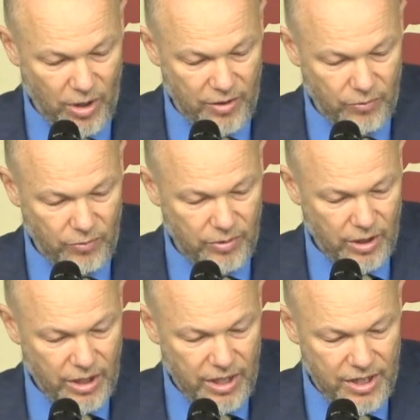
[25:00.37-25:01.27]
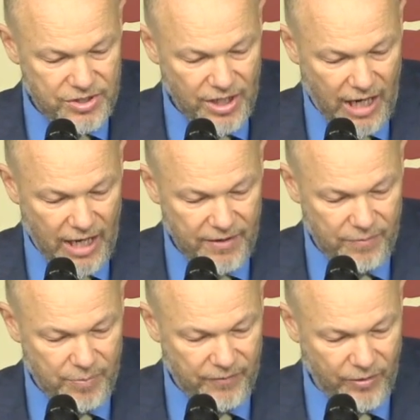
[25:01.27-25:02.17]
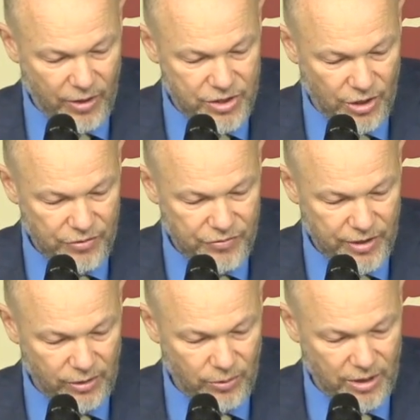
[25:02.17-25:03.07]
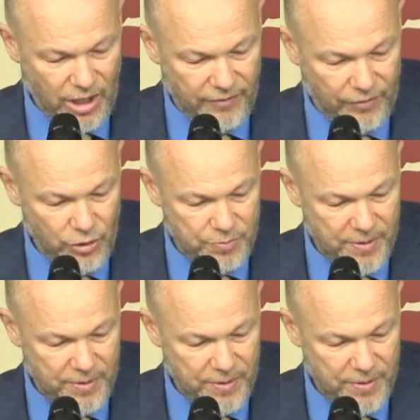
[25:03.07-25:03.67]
and He said, I have been very jealous of the Lord God of hosts,